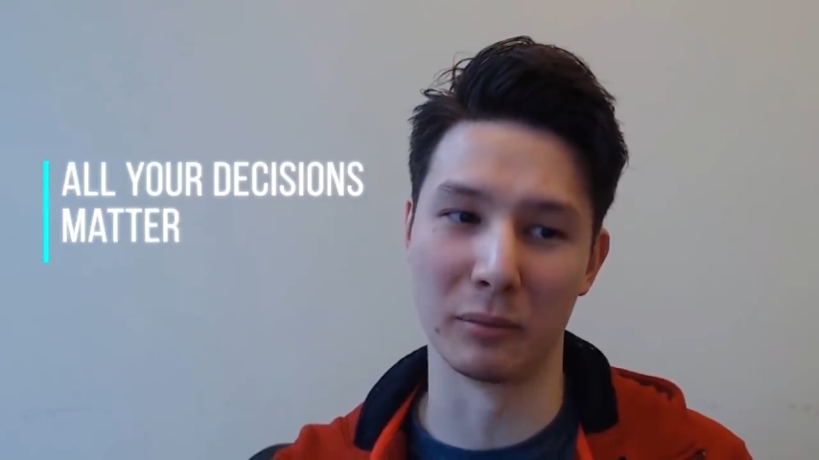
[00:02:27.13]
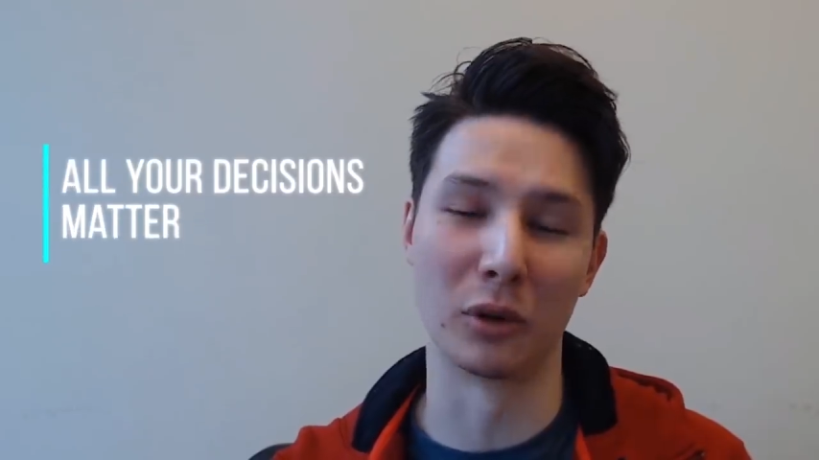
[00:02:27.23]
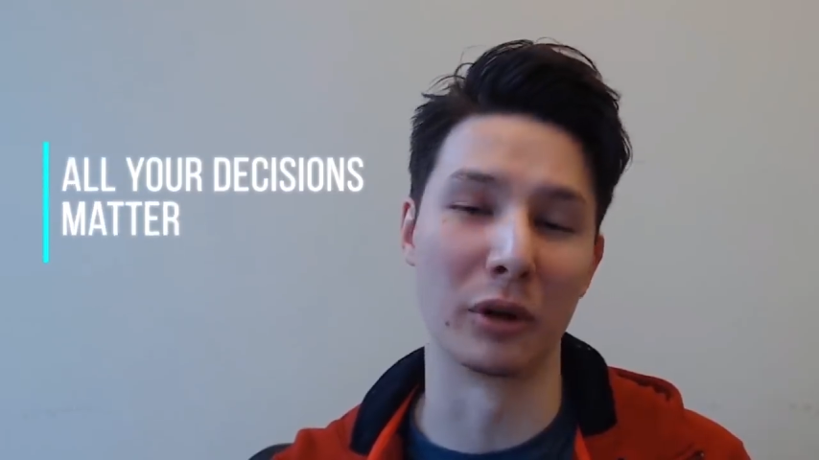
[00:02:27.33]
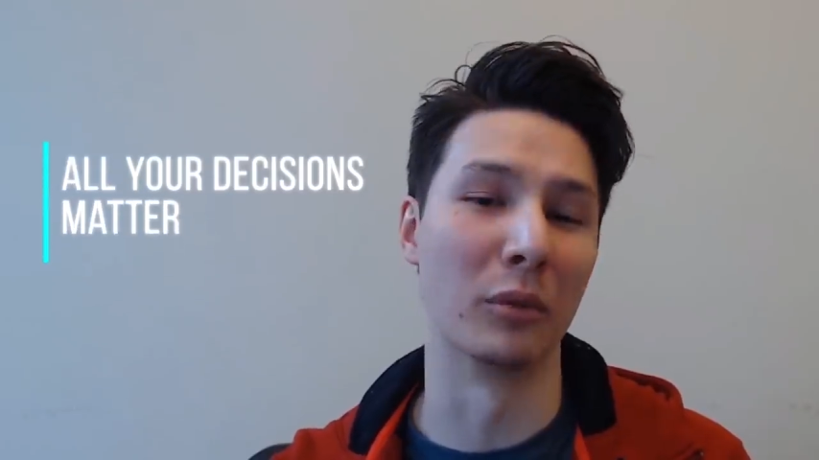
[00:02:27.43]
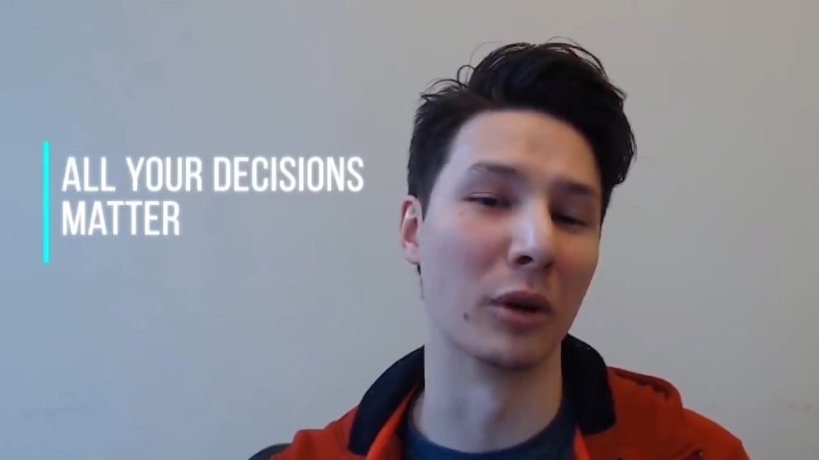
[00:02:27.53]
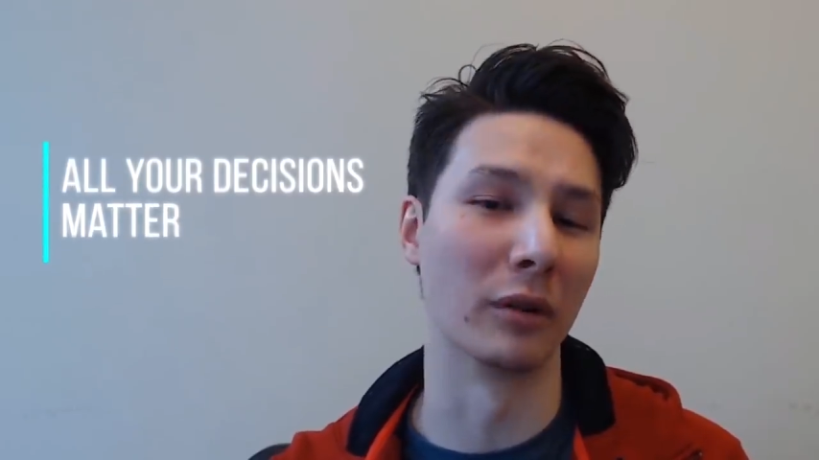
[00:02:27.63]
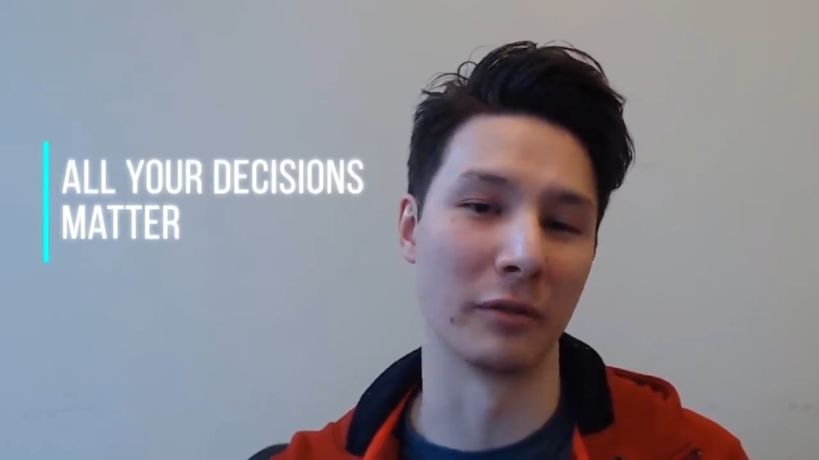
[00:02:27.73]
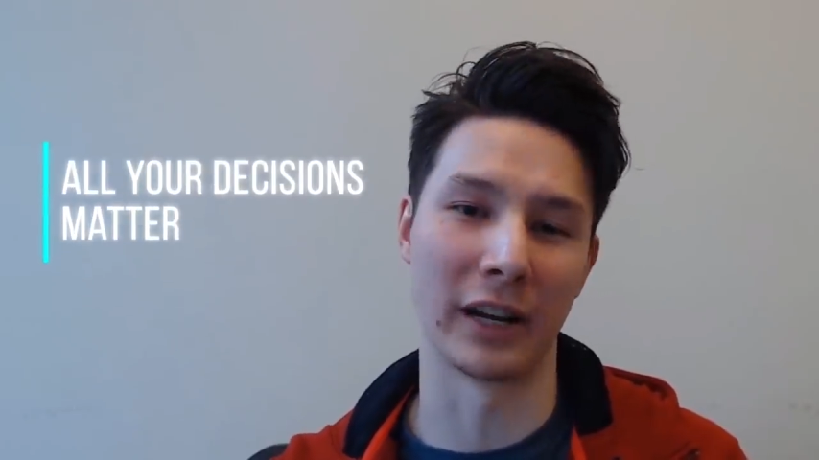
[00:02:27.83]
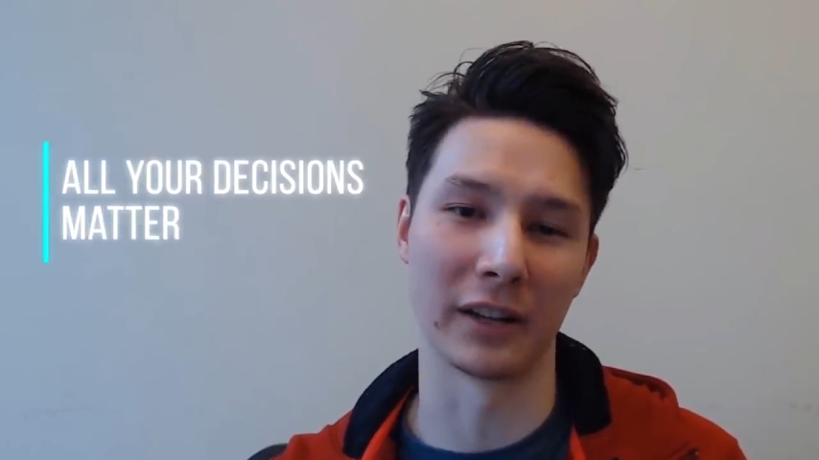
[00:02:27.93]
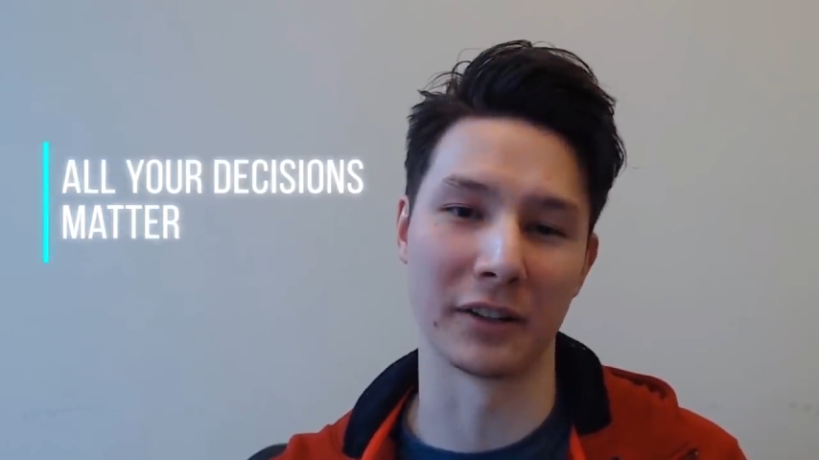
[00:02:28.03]
more and more of
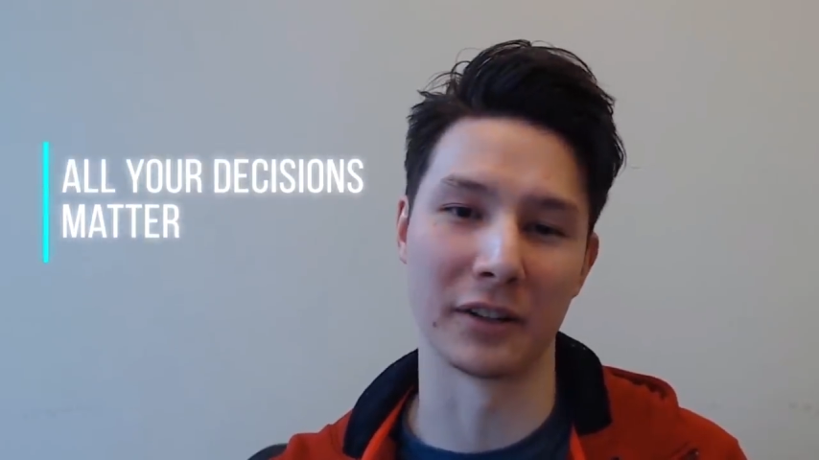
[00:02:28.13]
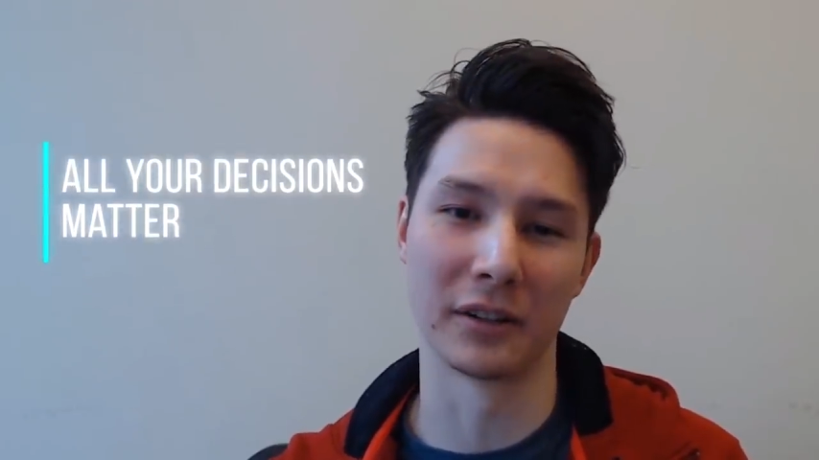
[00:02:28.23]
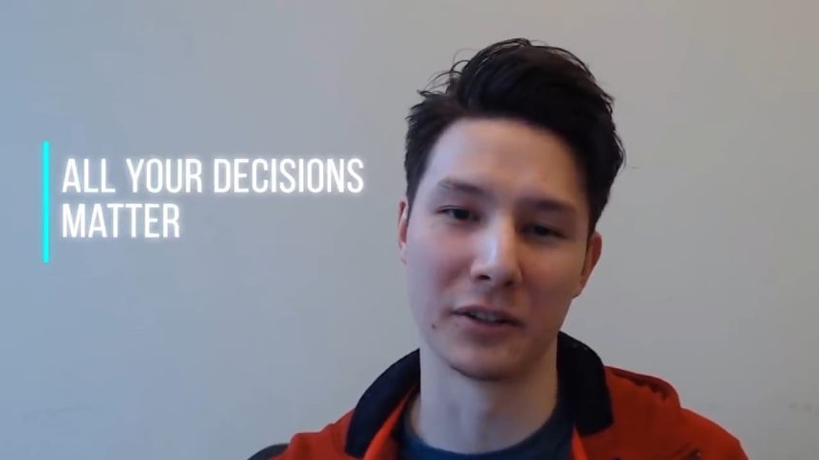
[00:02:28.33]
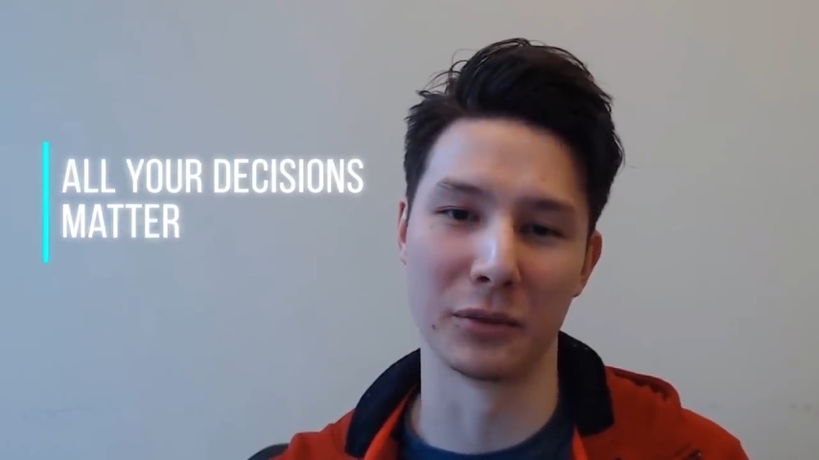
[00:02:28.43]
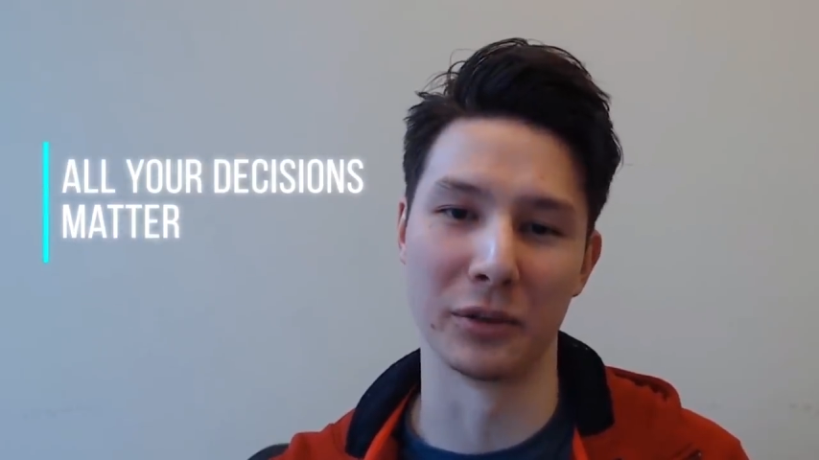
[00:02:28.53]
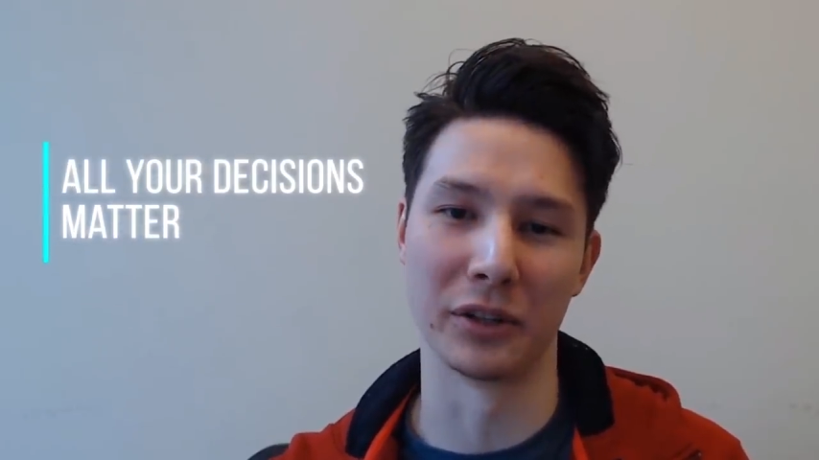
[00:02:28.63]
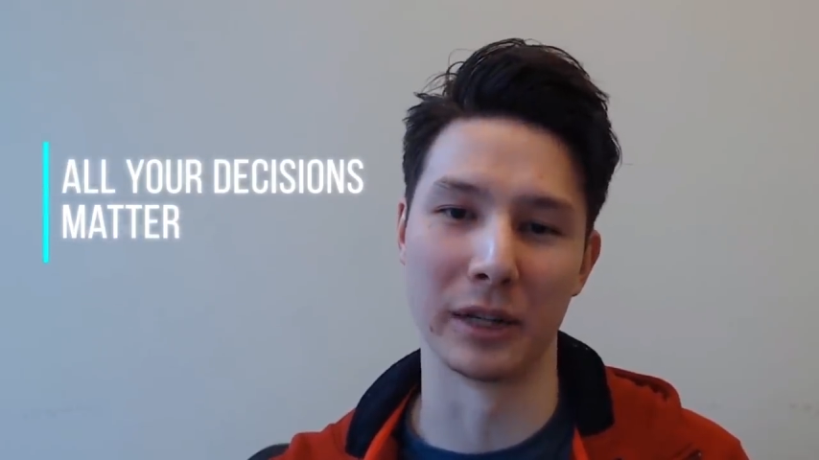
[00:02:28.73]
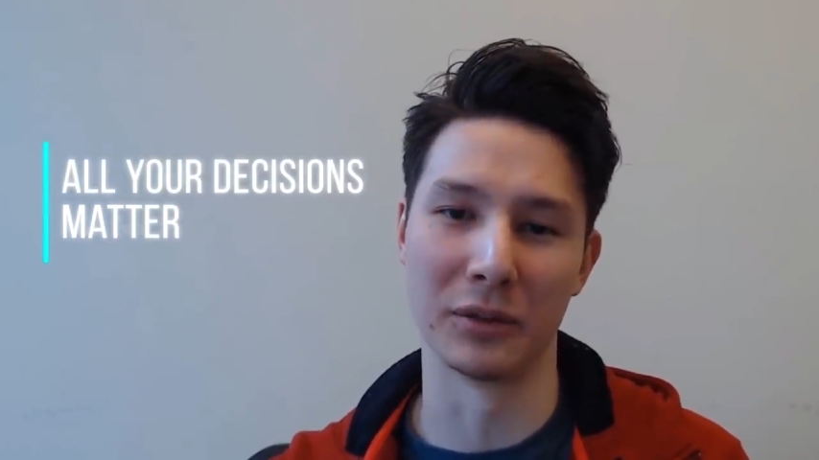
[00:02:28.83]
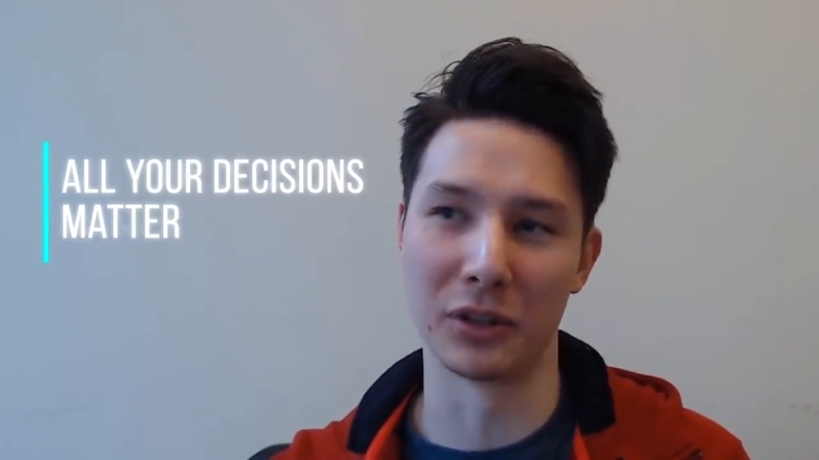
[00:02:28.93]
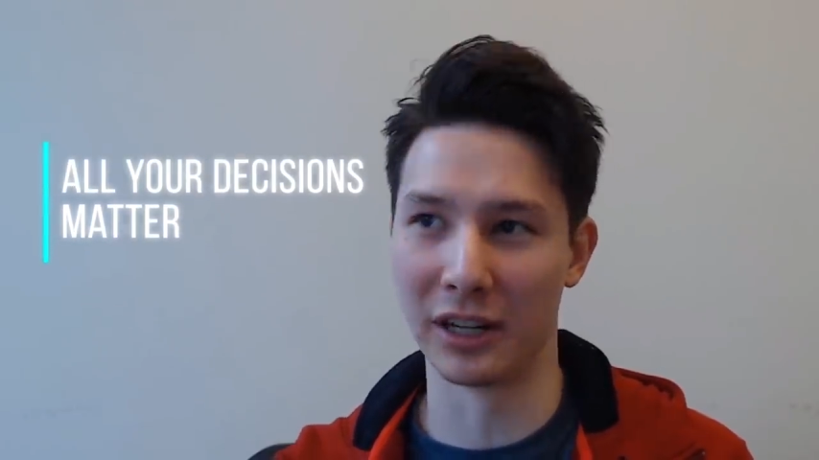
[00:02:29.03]
a factor to win your games.